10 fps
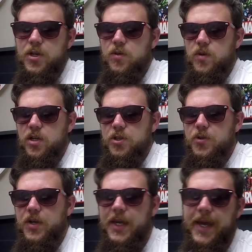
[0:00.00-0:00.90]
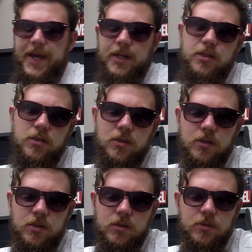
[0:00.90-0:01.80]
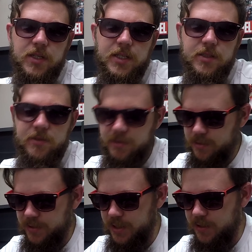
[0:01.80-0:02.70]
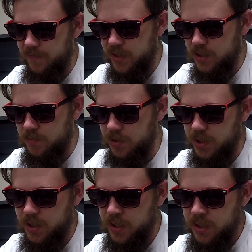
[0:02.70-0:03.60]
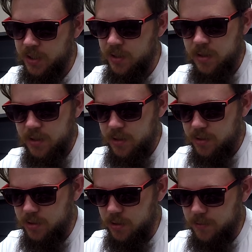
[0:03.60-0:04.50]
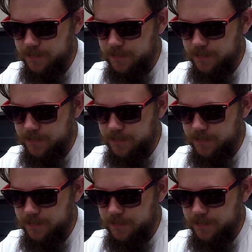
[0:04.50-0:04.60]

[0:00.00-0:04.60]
well-known cat around the Facebook. So